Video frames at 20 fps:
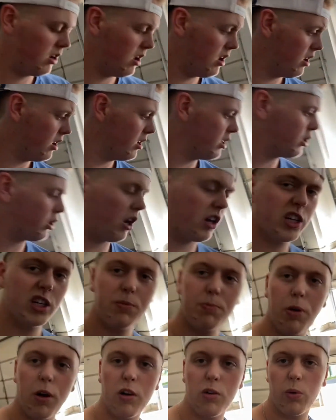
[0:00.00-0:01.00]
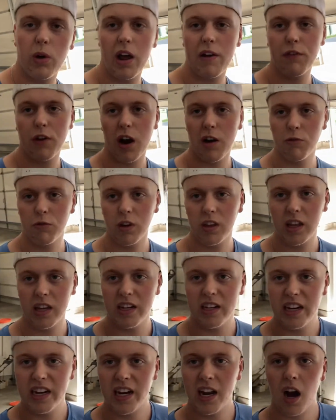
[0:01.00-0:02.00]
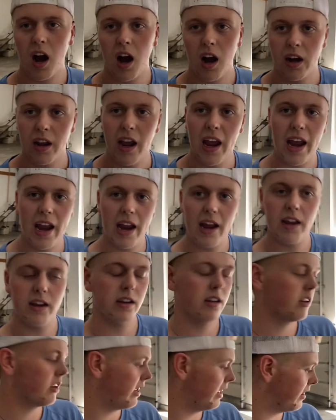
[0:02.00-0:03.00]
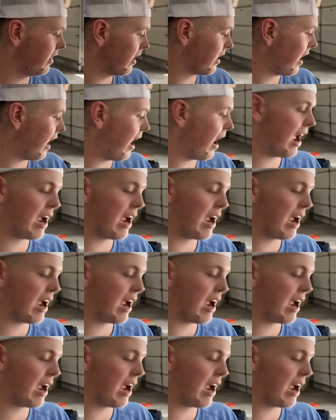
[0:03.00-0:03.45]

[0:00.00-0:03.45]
So I just put whatever I really need on hand in the kayak